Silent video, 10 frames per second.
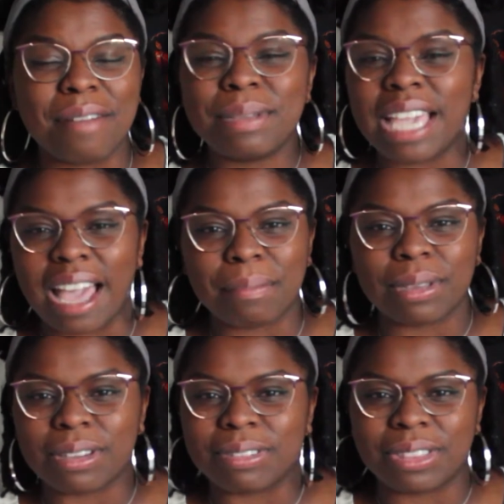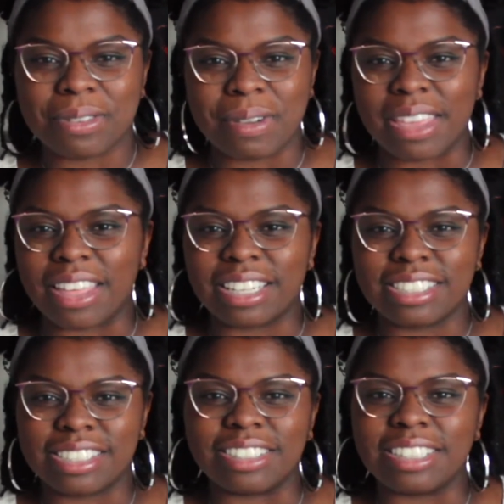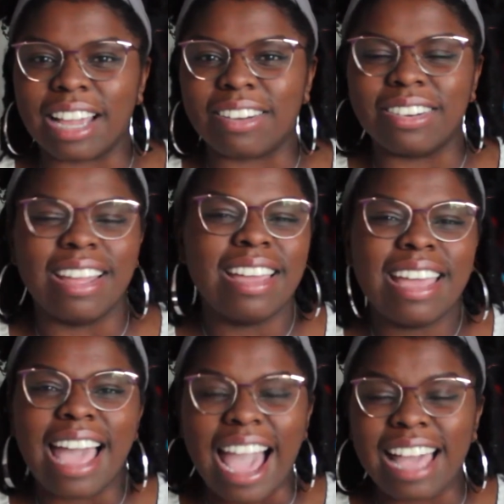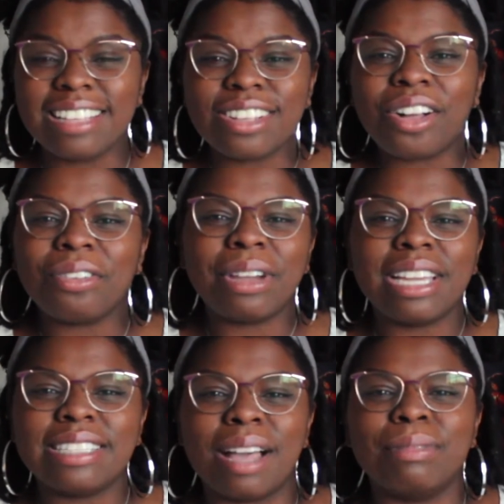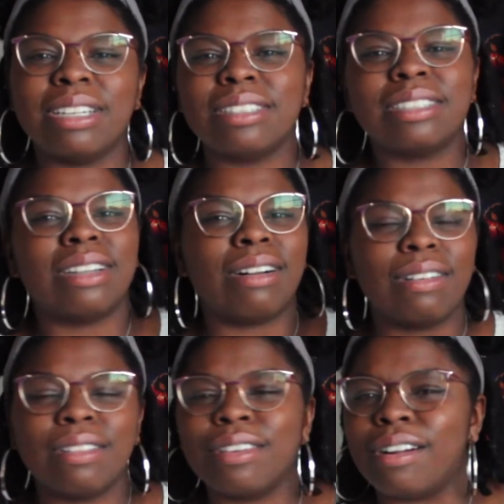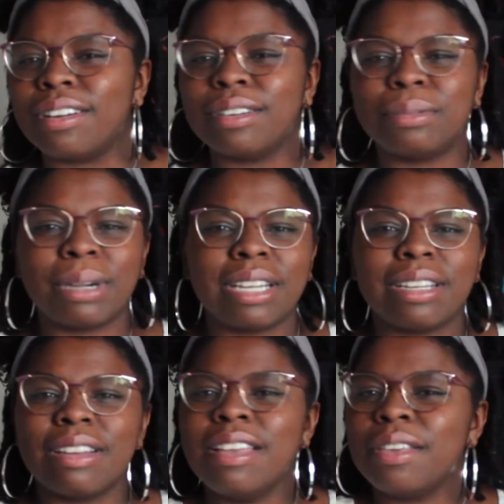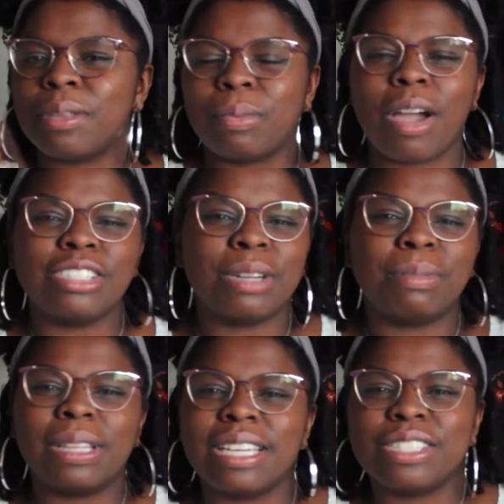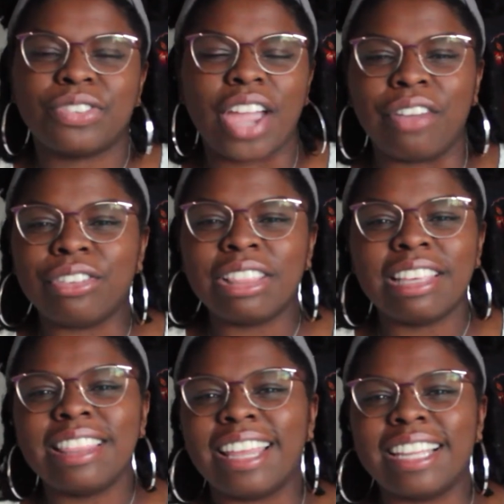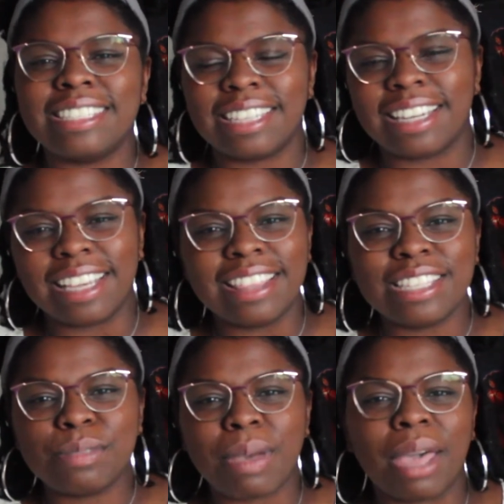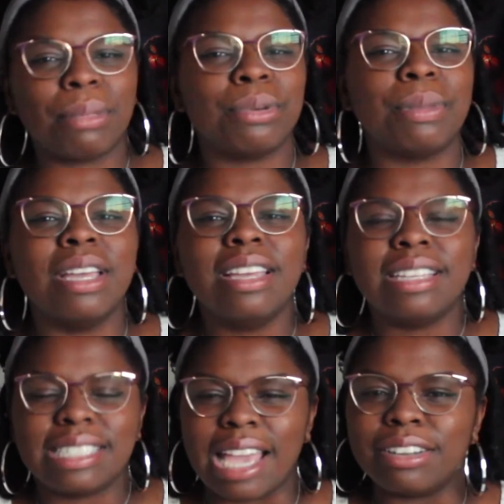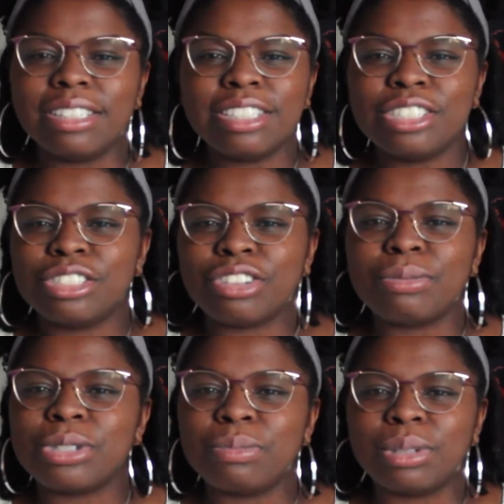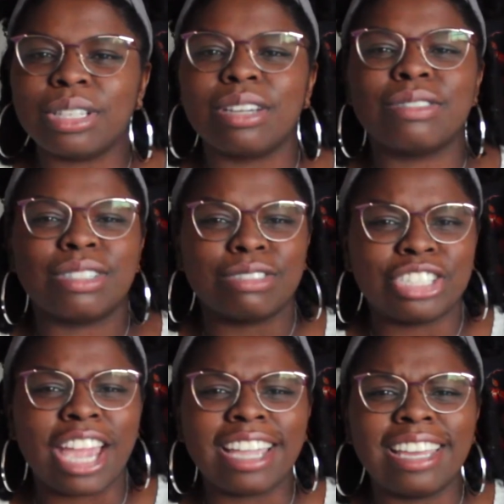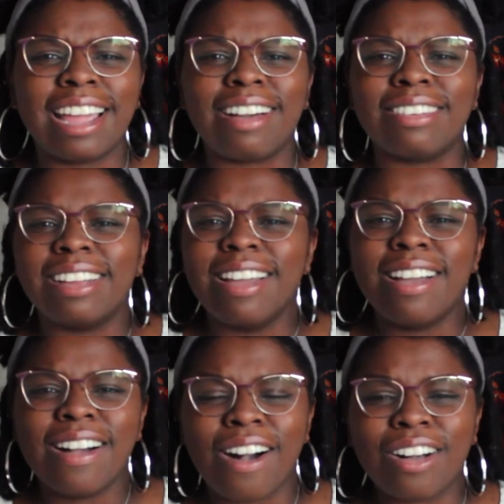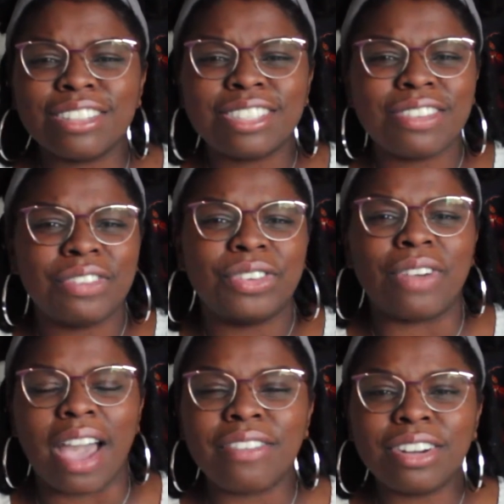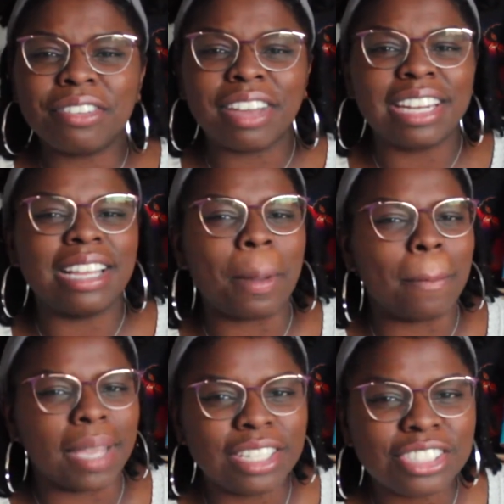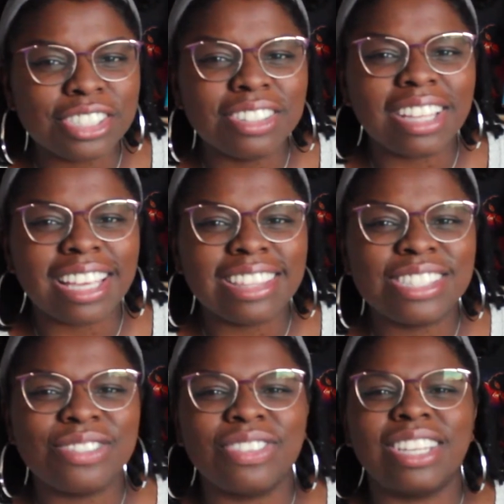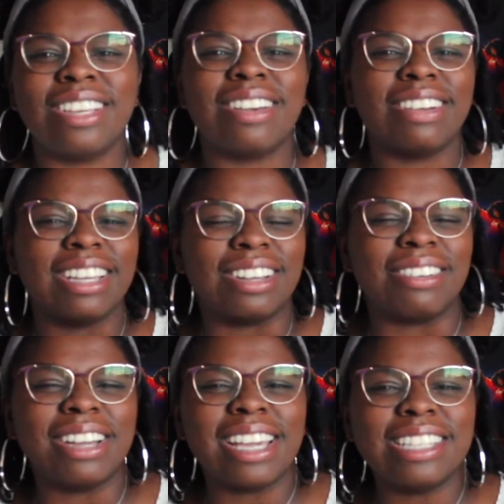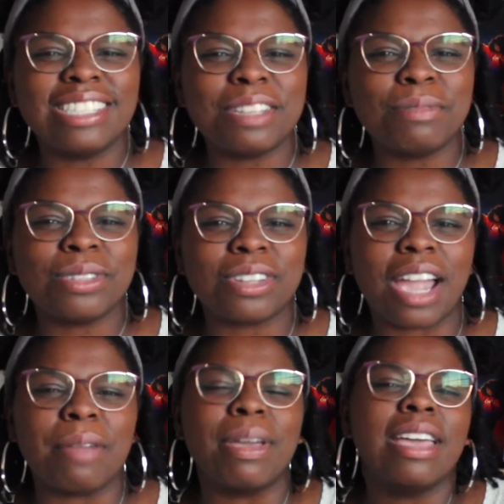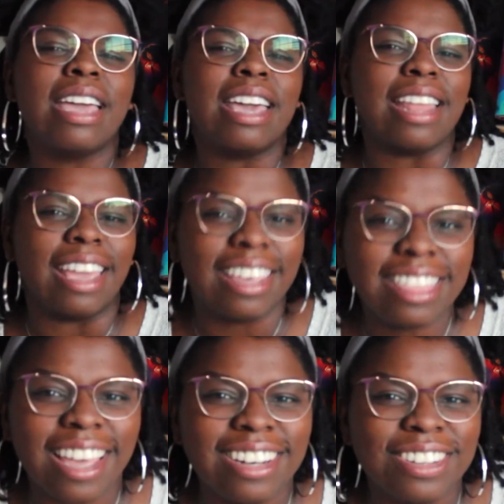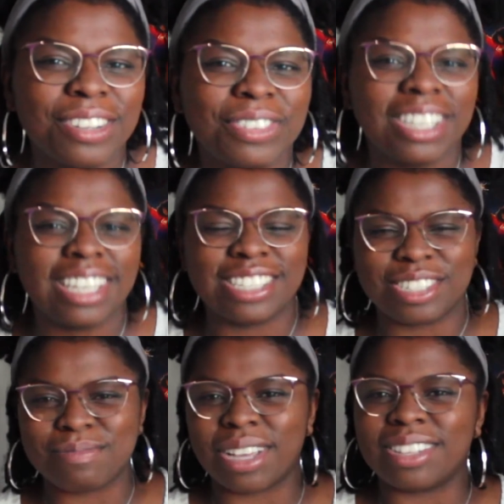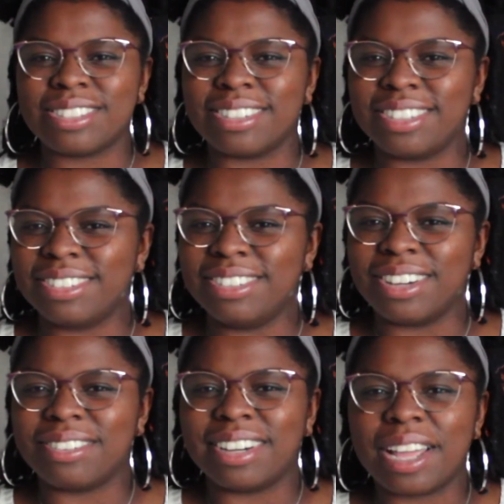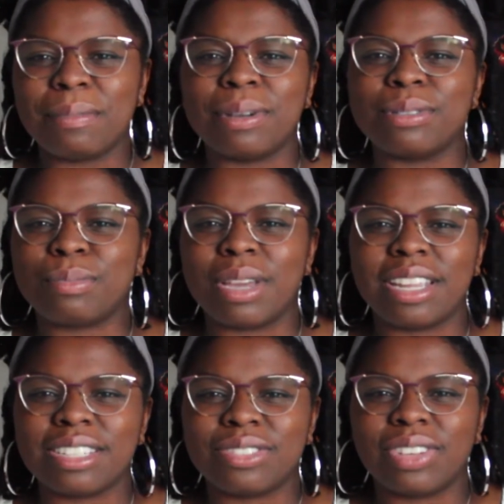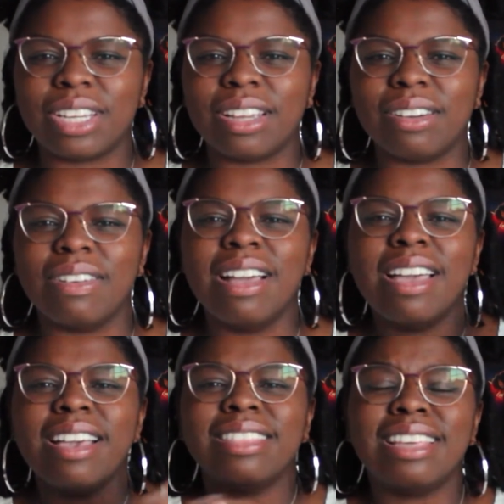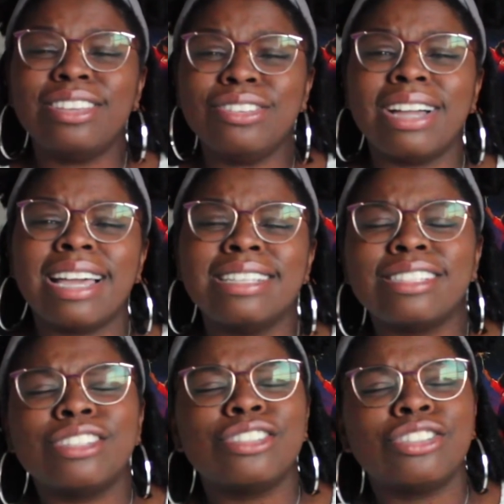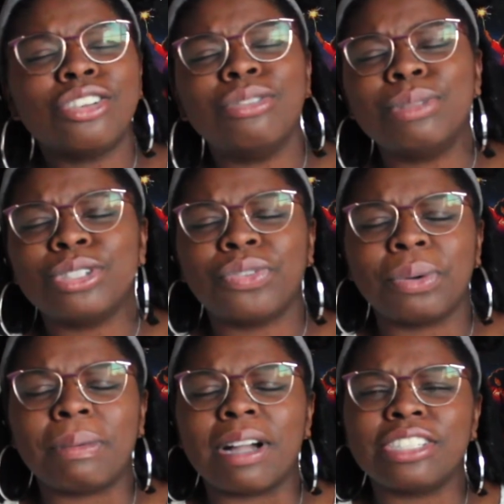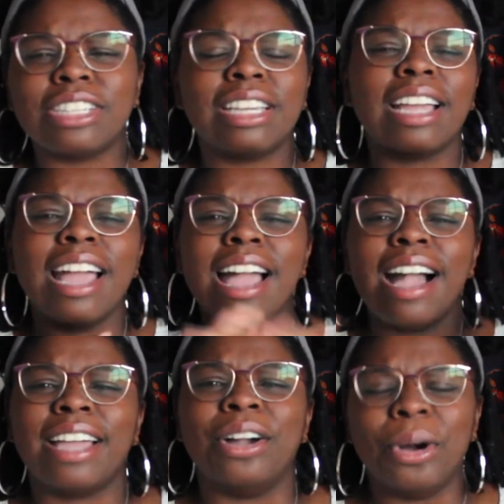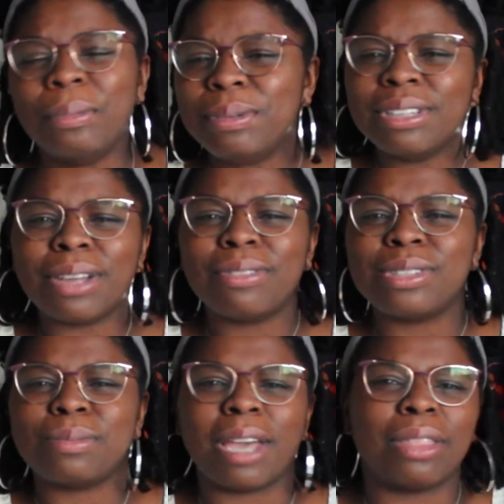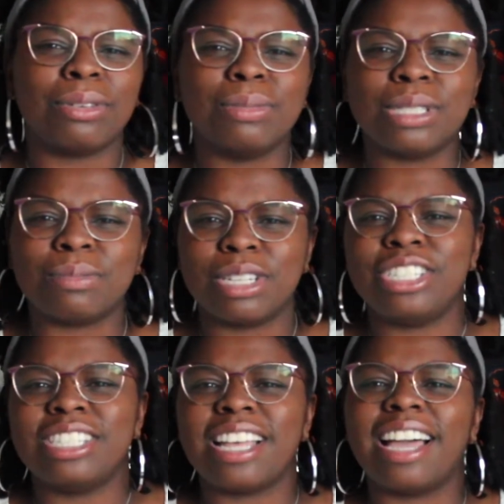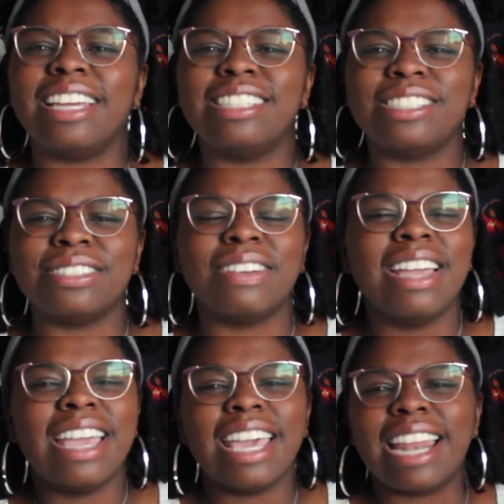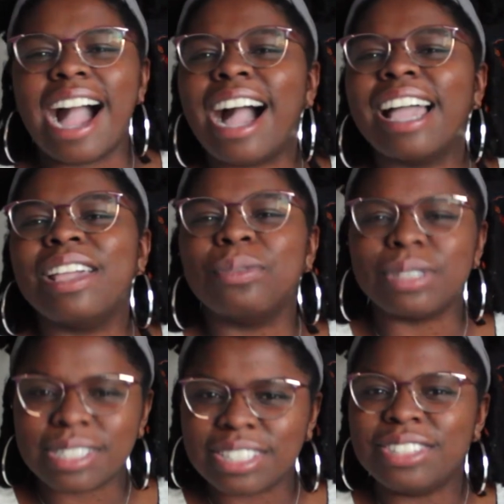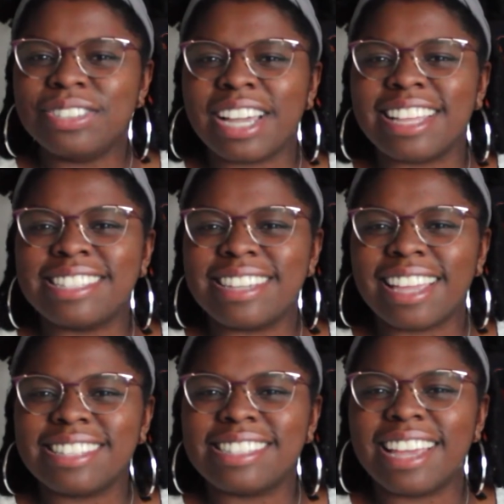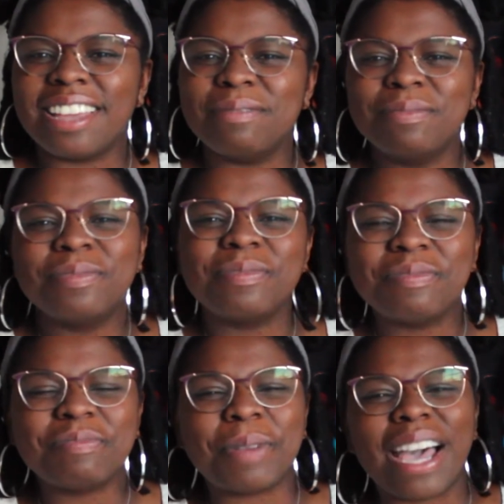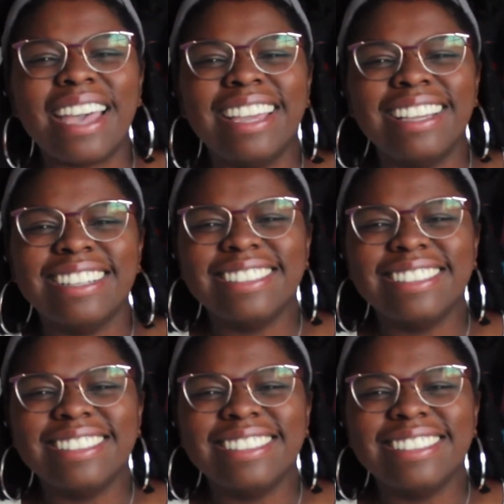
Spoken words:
be happier with the way that it turned out. As always, I'm gonna link all the hardware, the project plans for everything that I did in this bathroom down in the description below, so check it out. Also, if you haven't already, make sure you like this video and go ahead and subscribe and hit that notification bell so you know when I post my next video. Thank you guys so much for watching. I hope you love this bathroom as much as I do, and I will see you guys next time. Bye.